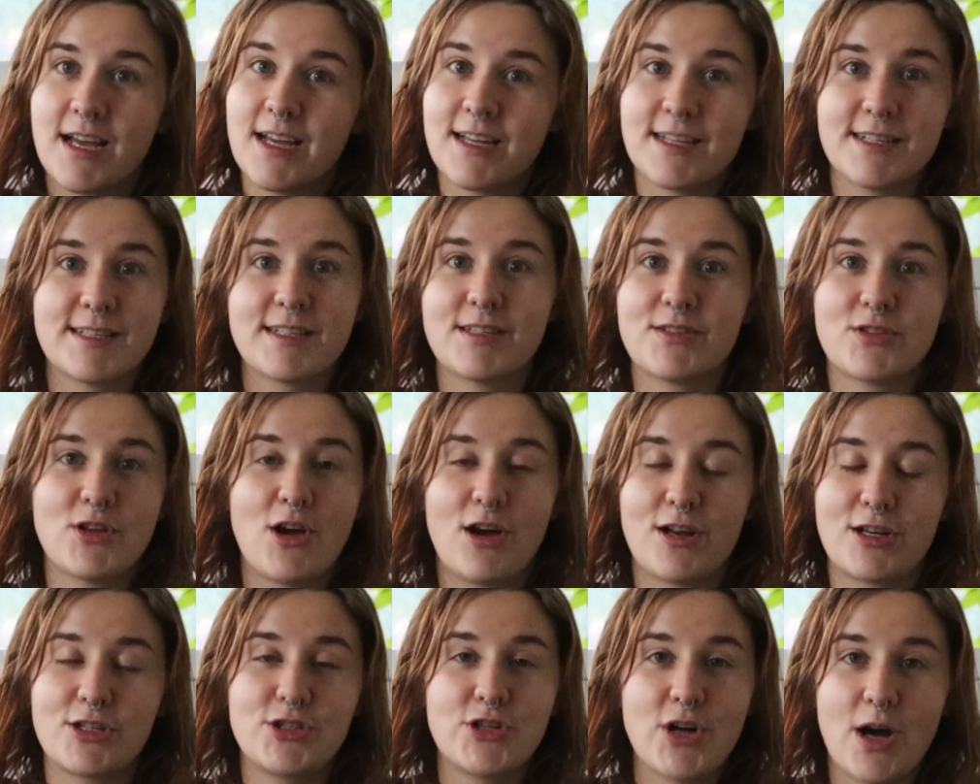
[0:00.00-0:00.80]
This is
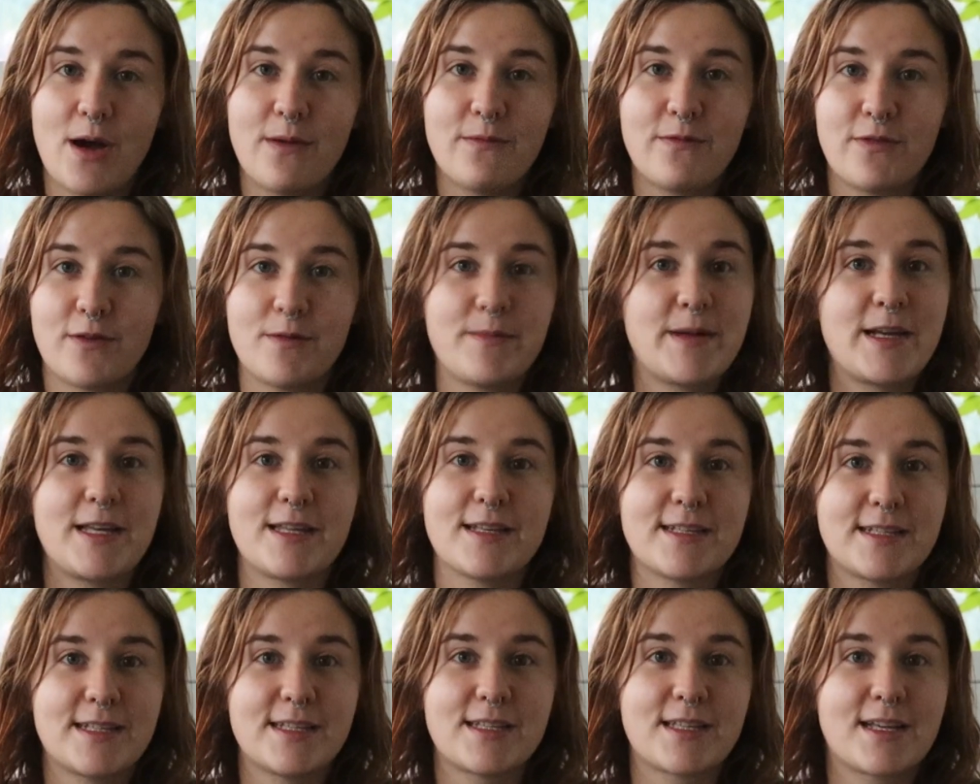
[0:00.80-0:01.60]
not a job for me.
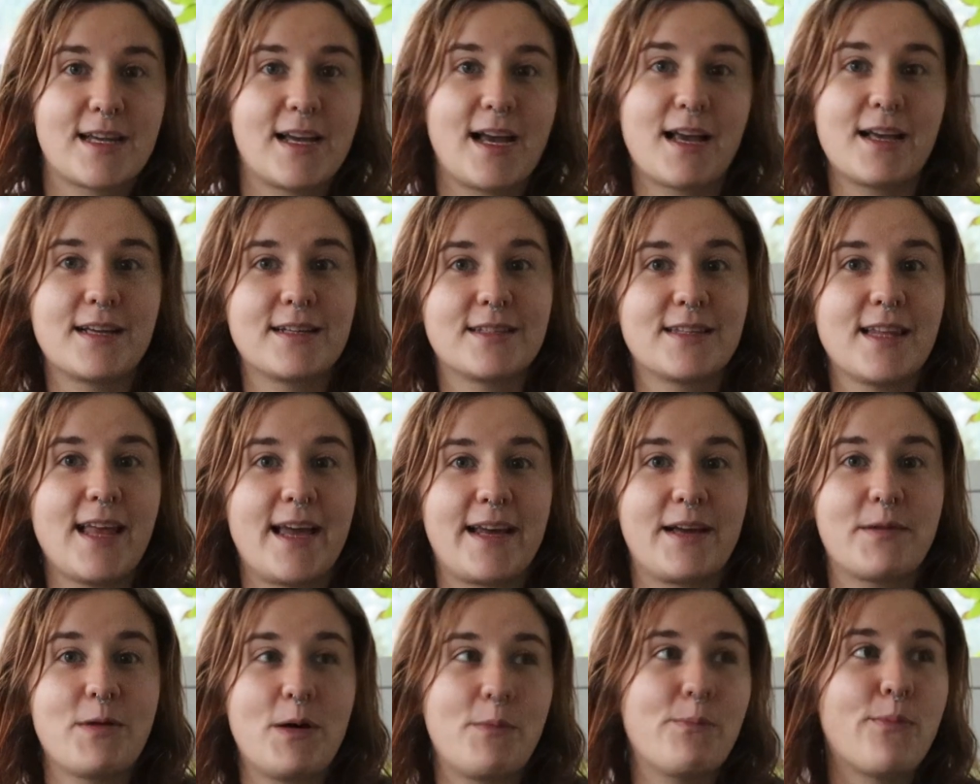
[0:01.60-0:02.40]
This is
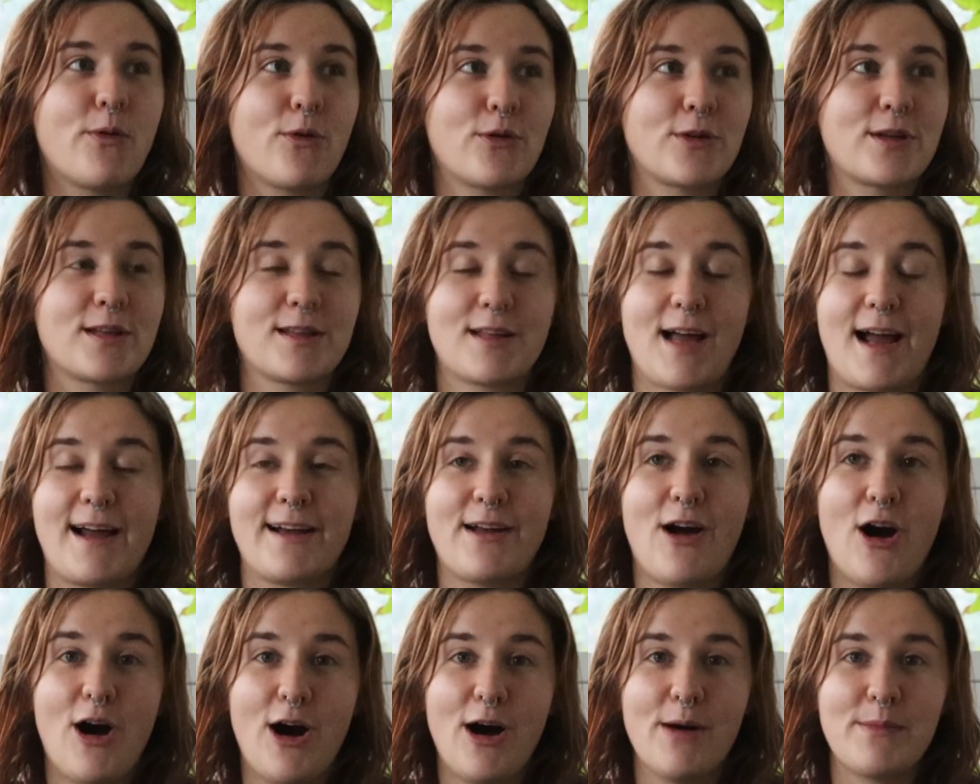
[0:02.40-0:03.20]
like a borderline
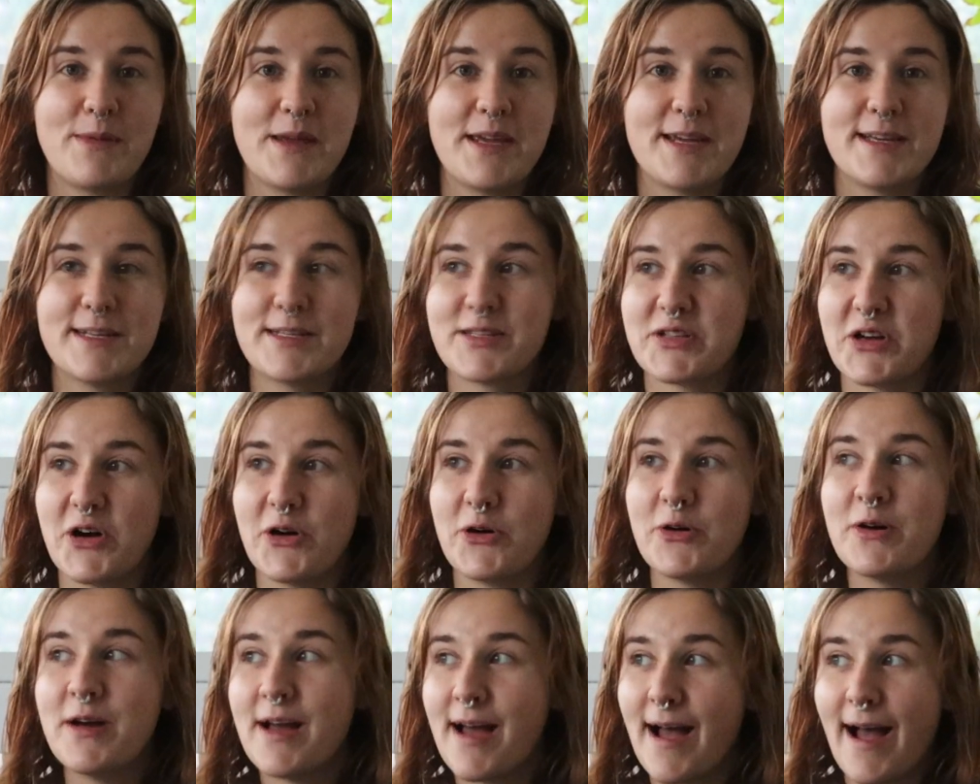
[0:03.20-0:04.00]
hobby,
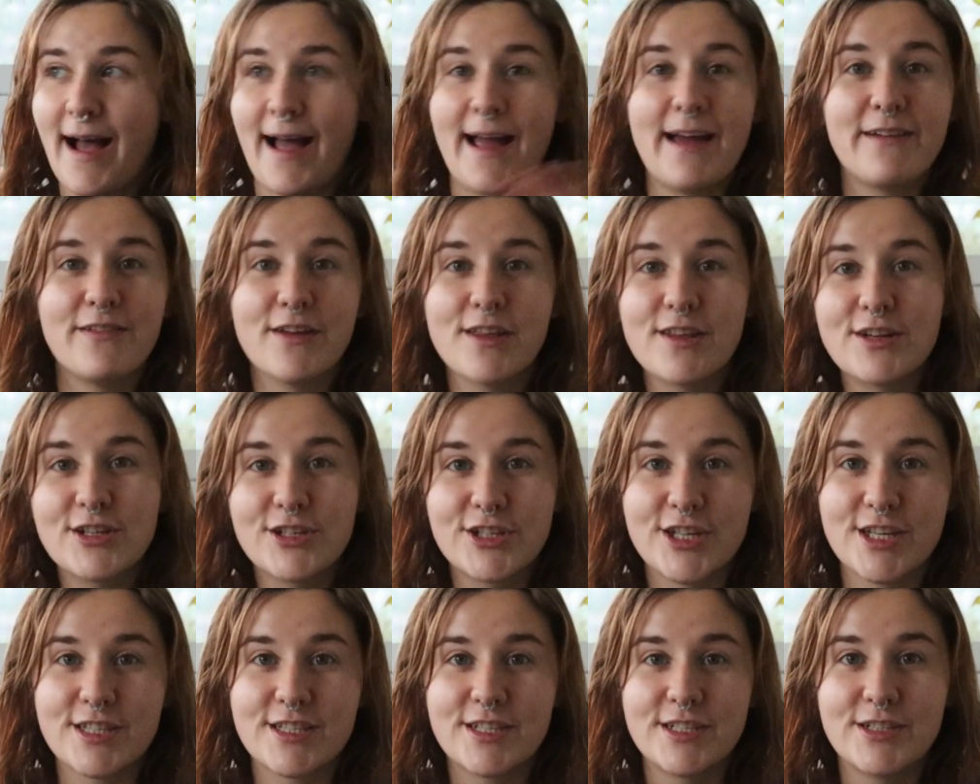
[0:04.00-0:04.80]
so I have other
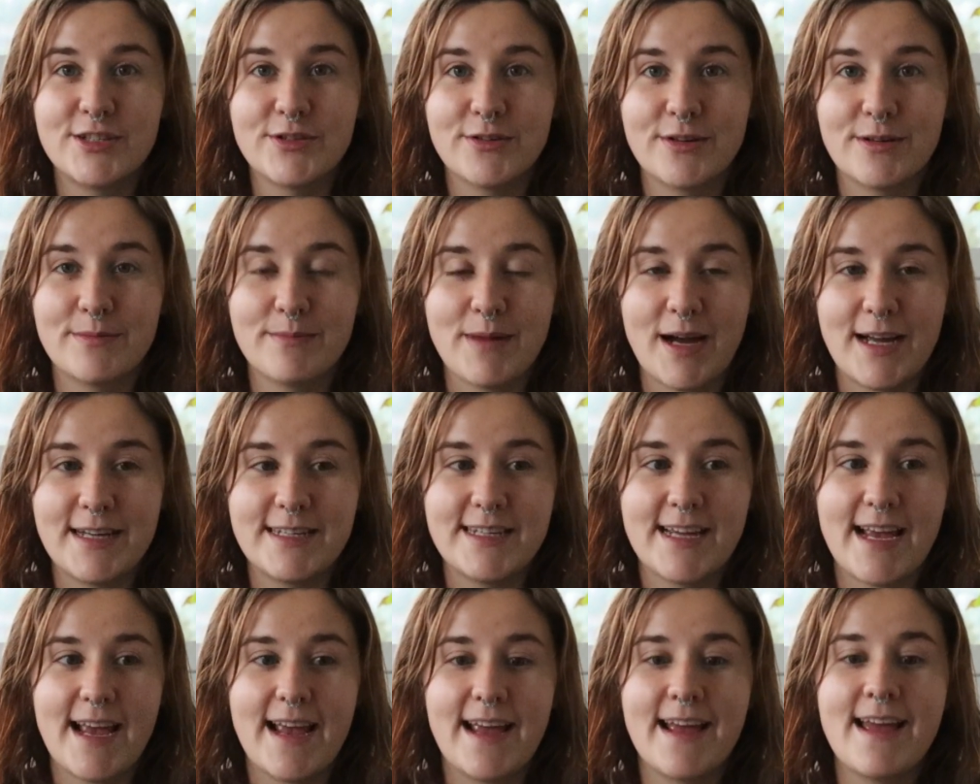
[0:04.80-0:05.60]
shit to do in my
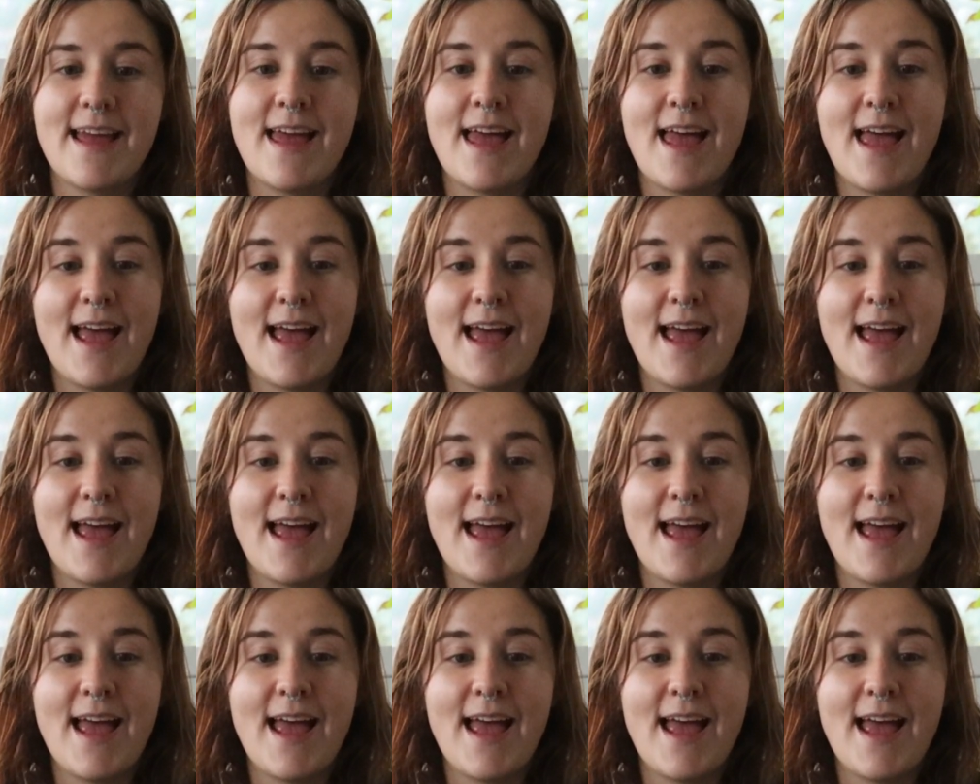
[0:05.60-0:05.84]
day.